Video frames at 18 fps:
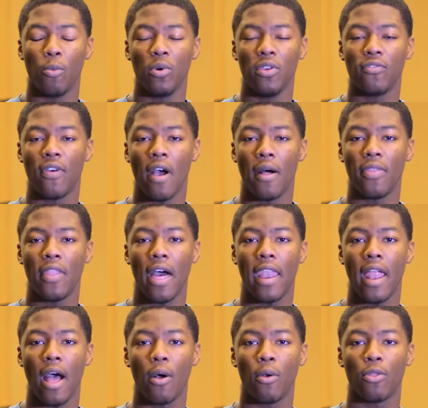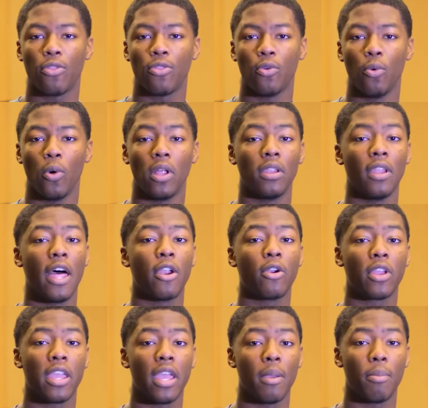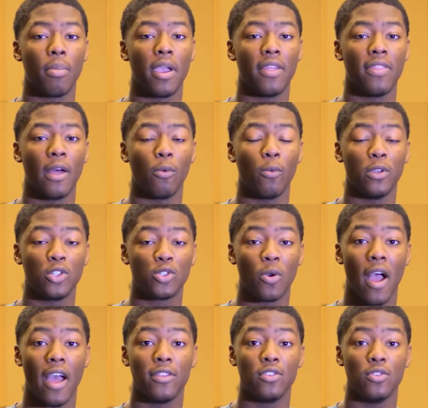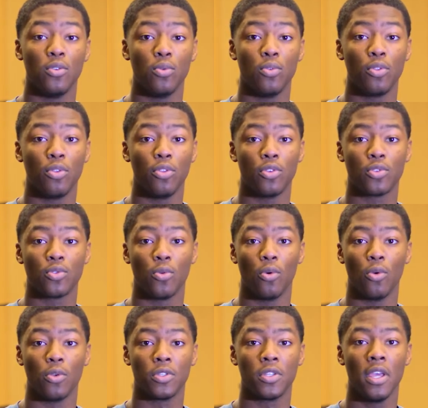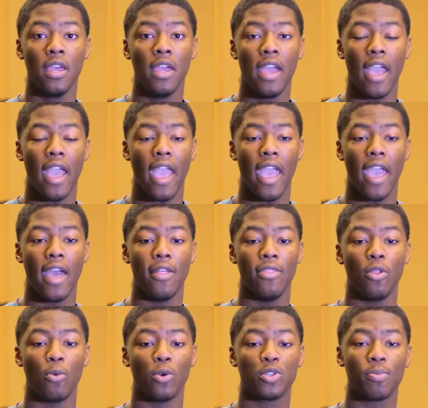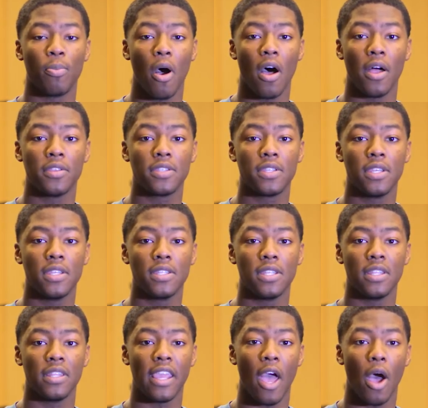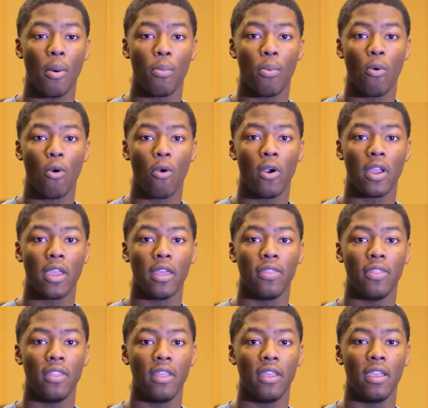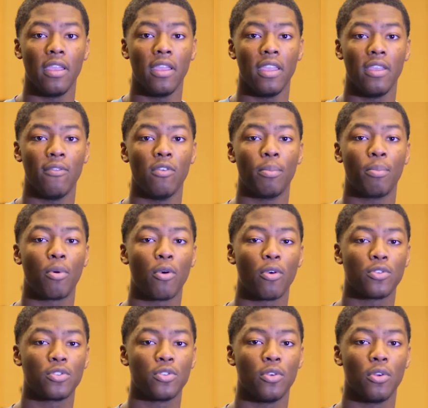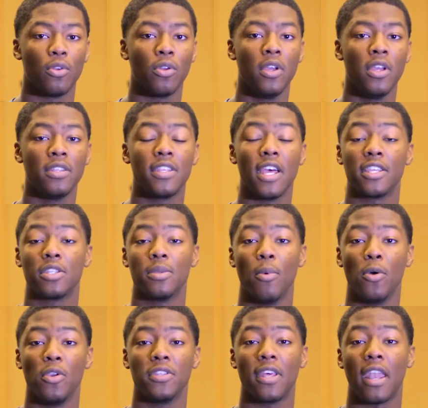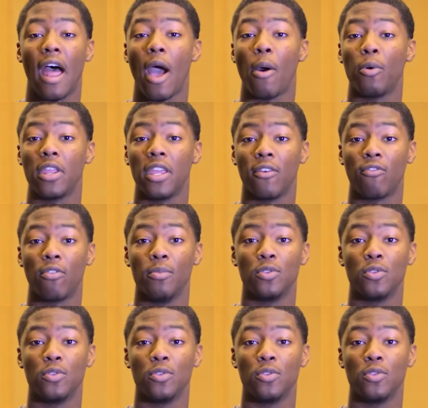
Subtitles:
we found that out through a letter campaign that we tried to do through the schools. And the responses and the outpouring and the even personal testimonies that I would get from